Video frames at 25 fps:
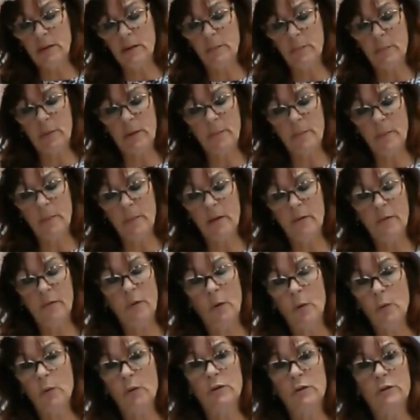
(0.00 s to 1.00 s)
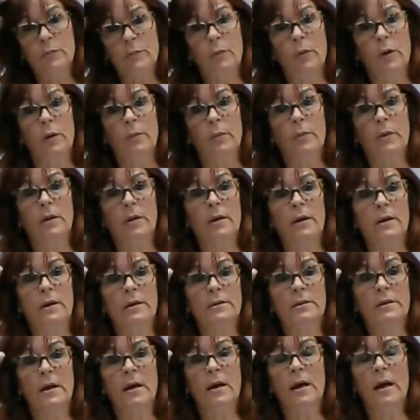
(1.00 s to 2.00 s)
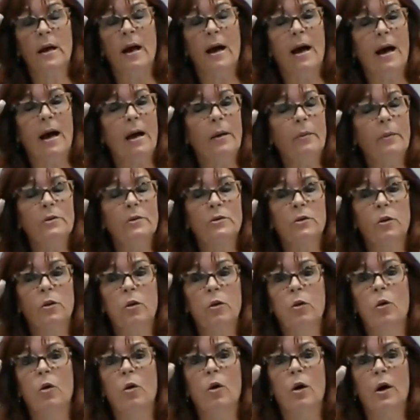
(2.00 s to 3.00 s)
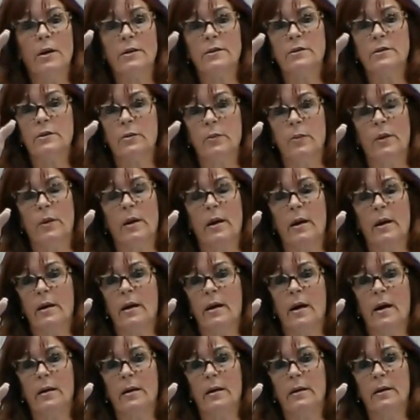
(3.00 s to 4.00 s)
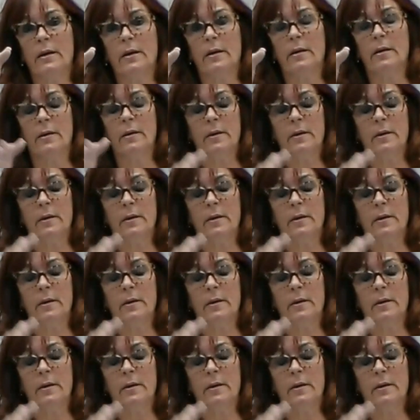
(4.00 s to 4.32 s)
to be my focus point, because I was lost when I got here.